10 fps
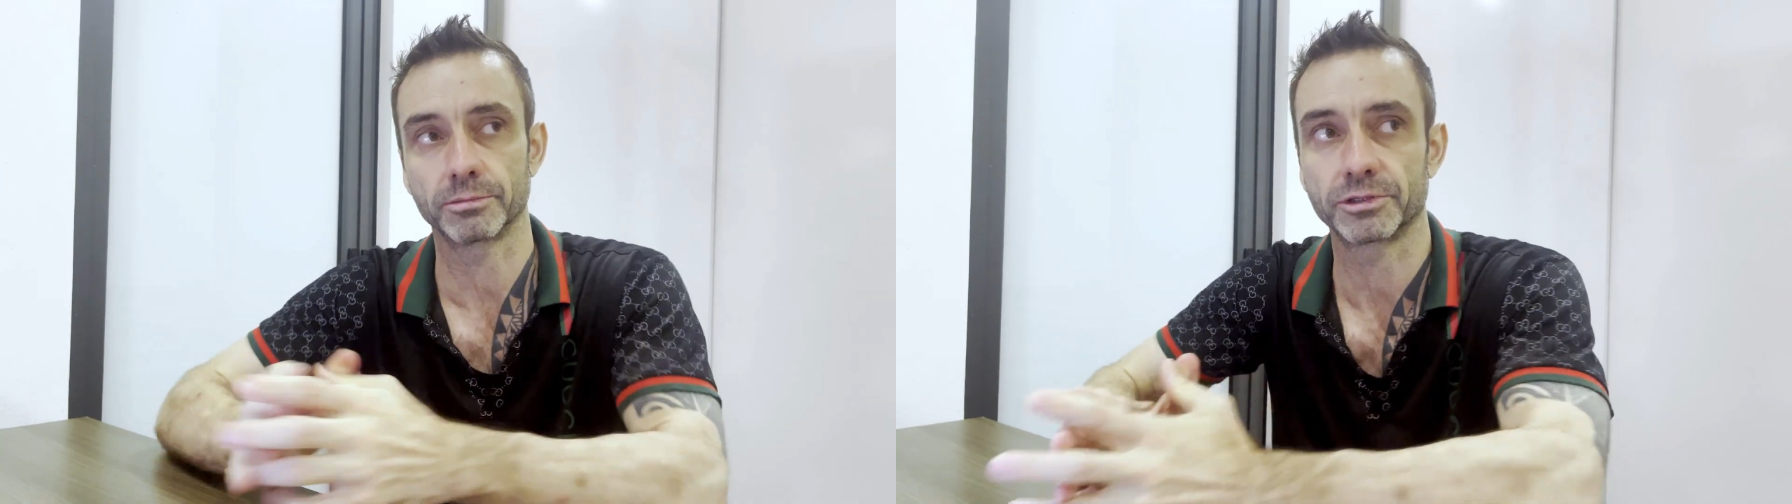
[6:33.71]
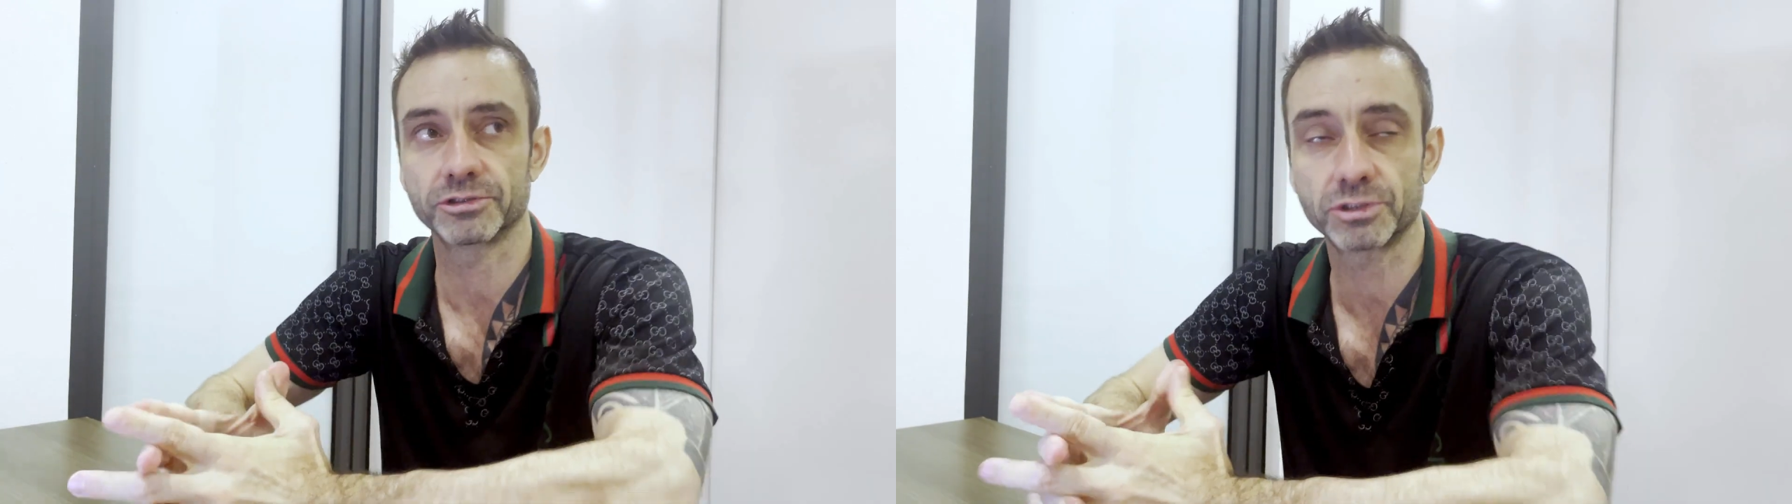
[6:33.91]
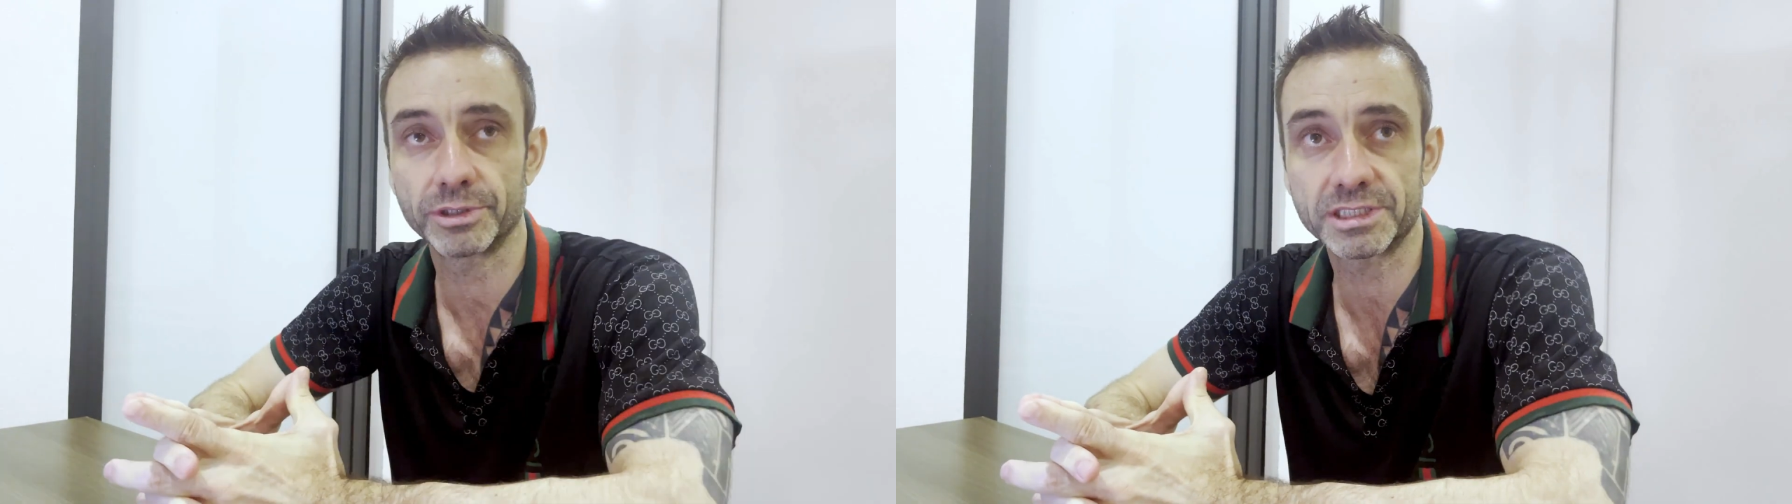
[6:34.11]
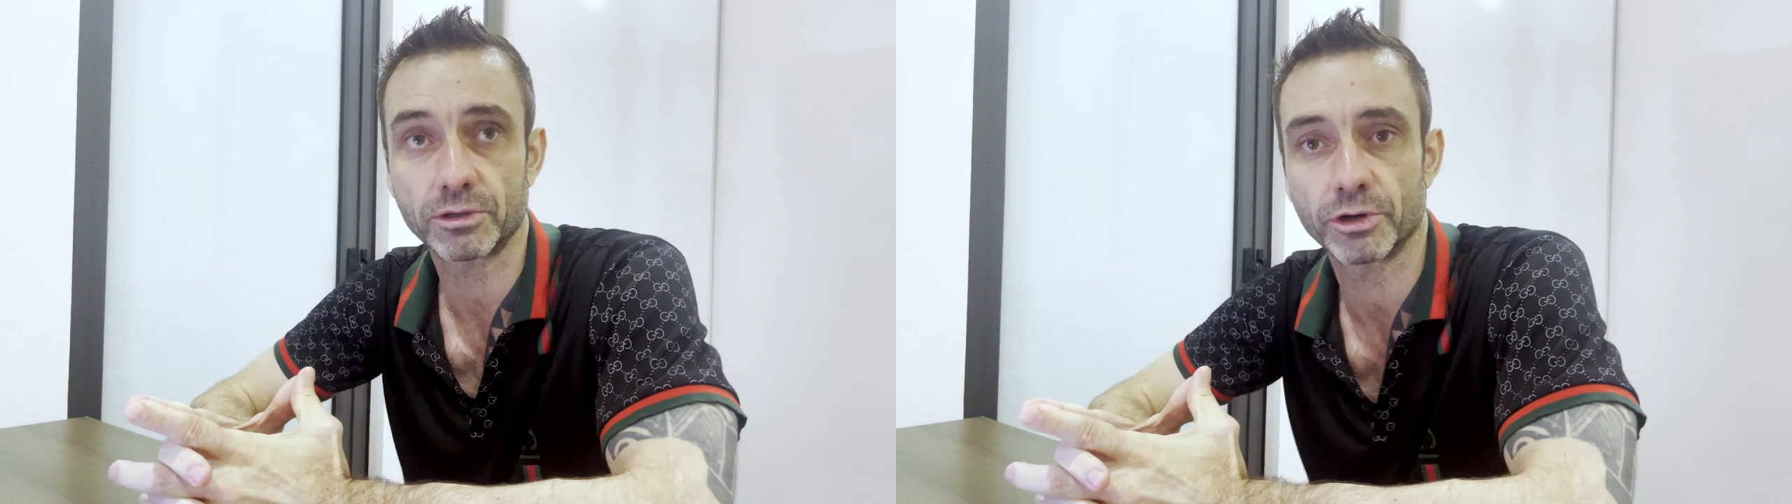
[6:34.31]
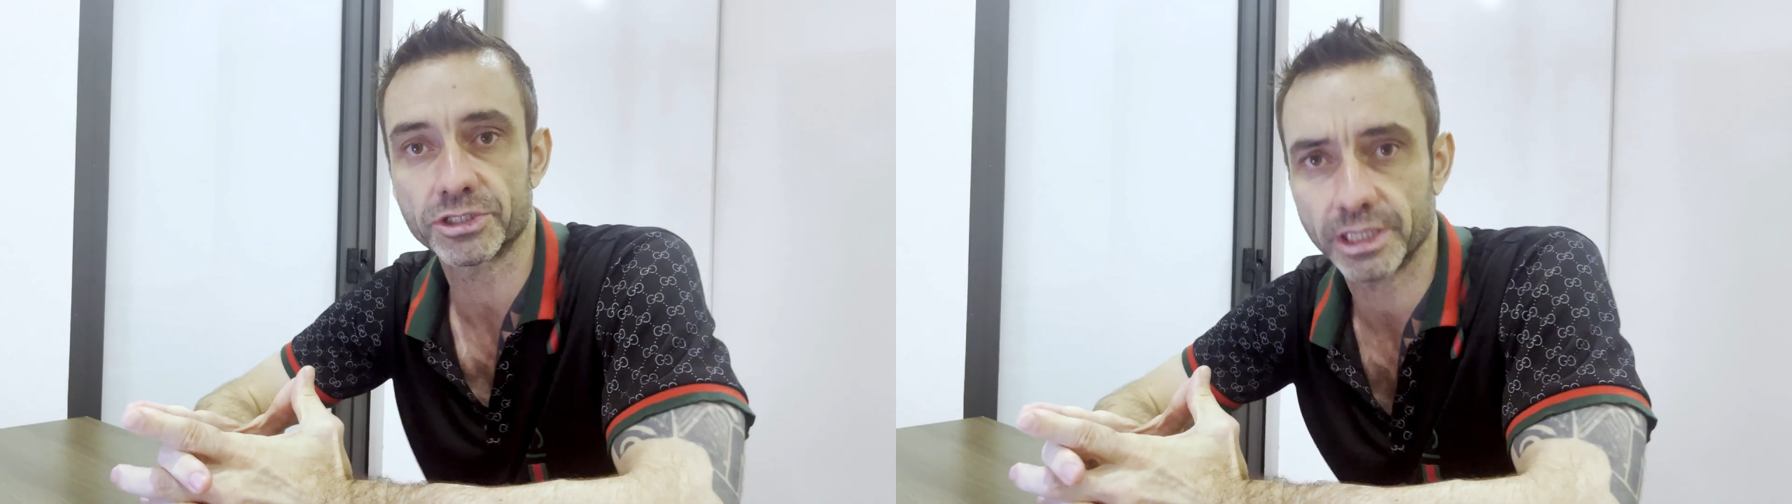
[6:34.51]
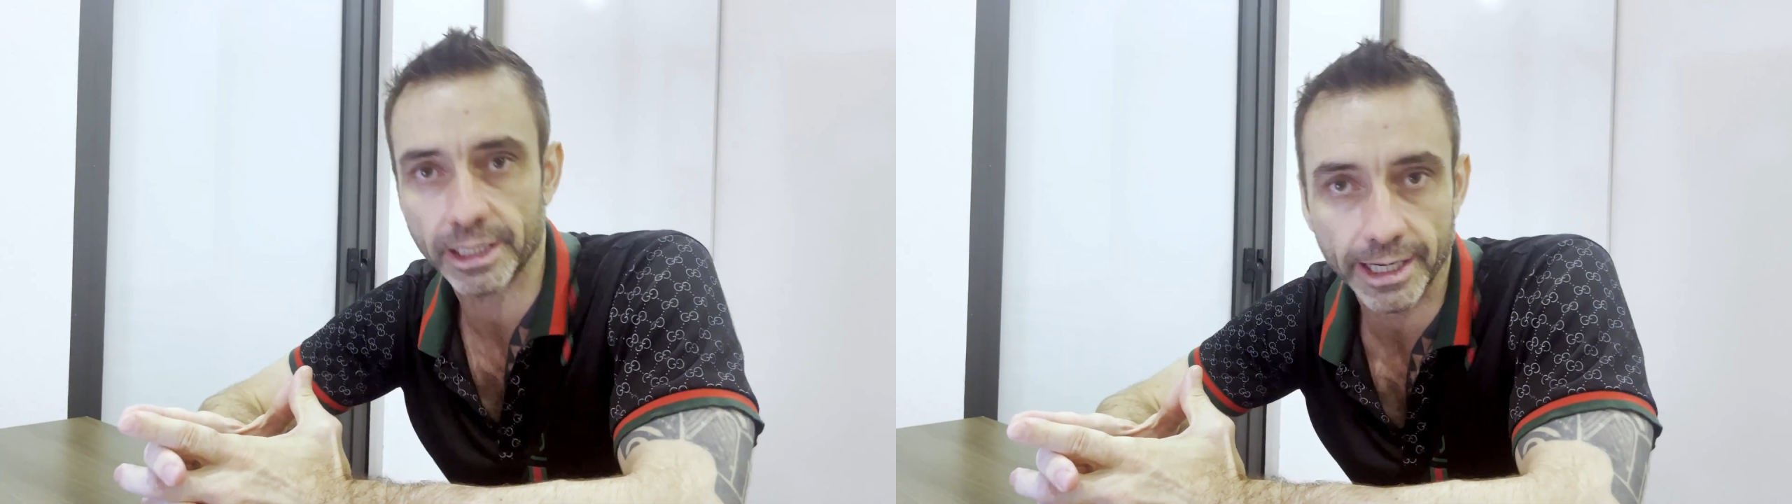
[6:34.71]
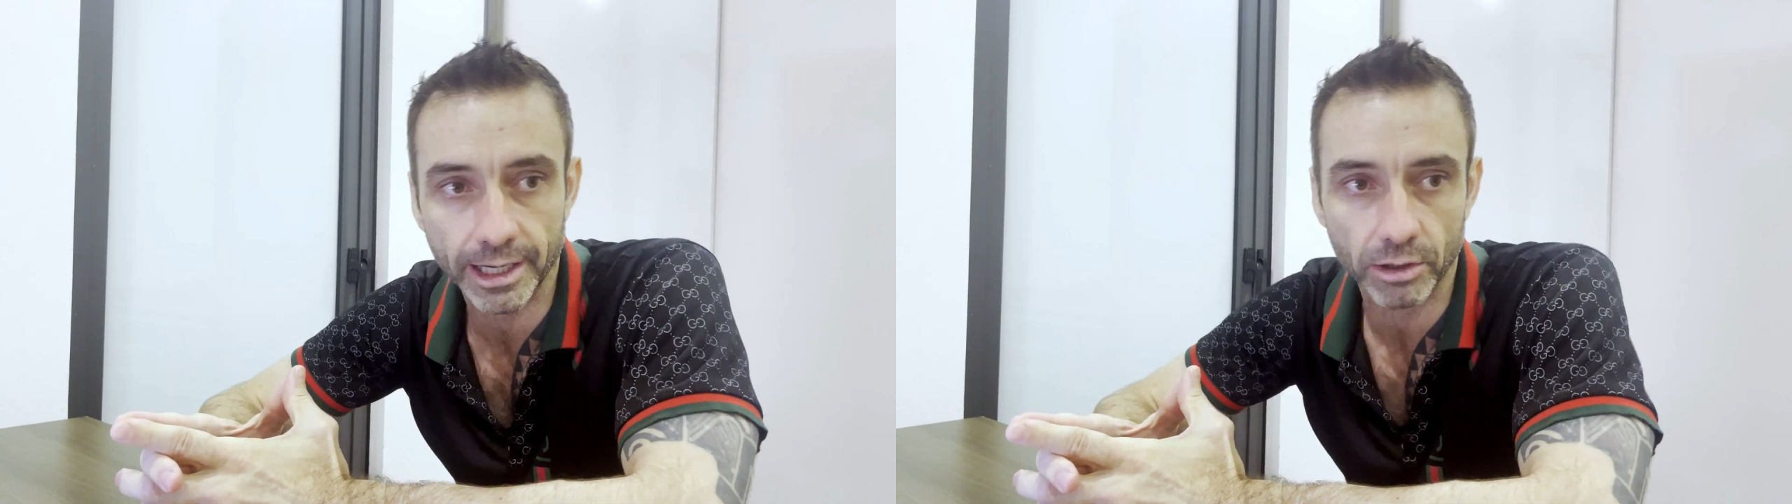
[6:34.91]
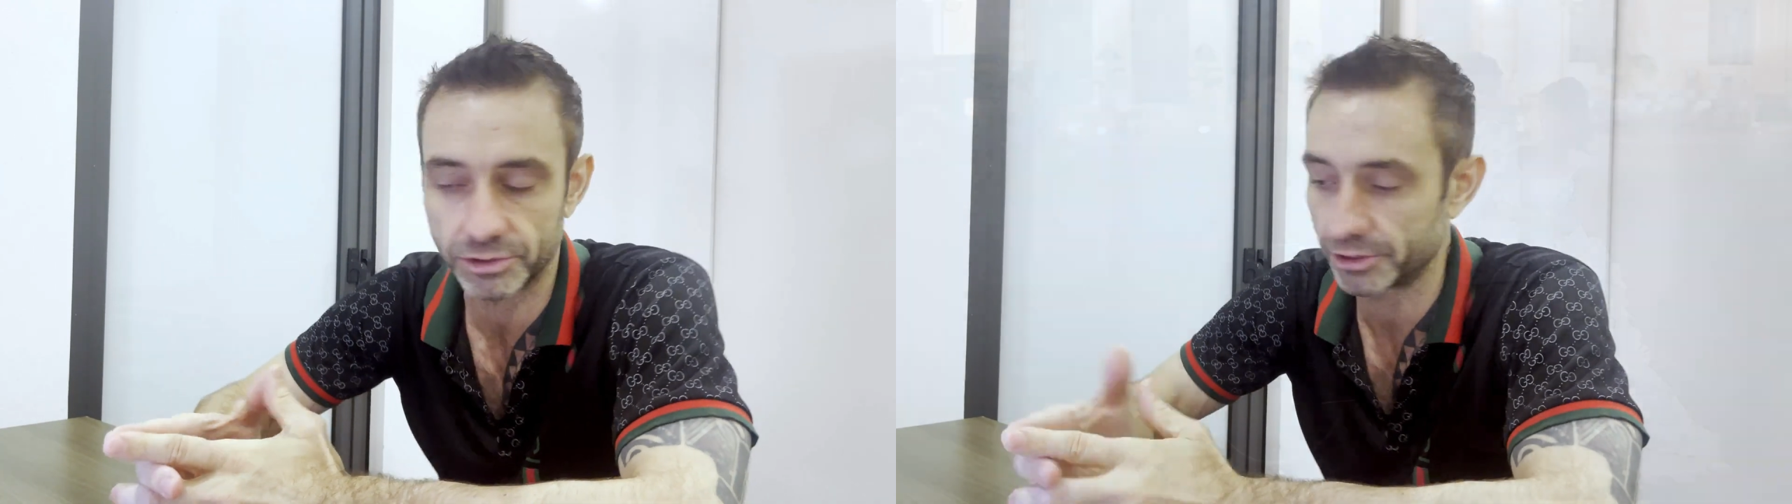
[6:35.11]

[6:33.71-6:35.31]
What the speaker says: there's always a question of how. Do